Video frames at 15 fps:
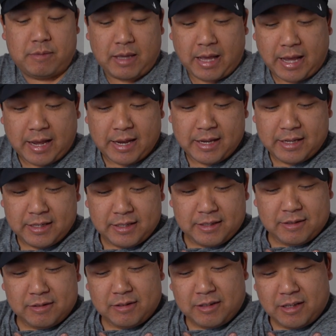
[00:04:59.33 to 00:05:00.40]
I
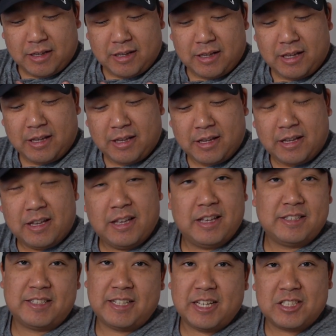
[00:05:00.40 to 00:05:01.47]

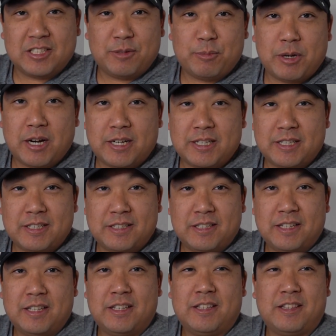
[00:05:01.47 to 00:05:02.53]
as an Asian American,
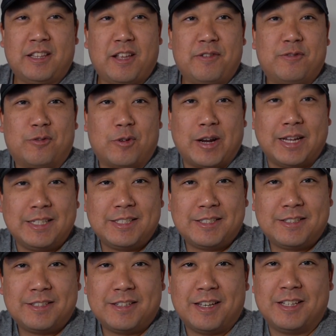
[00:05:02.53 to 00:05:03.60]
love
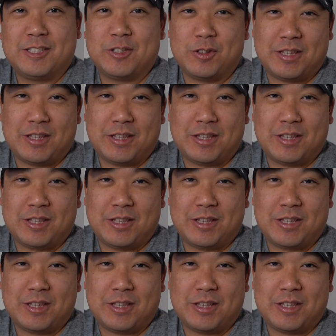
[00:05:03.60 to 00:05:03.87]
rice, and so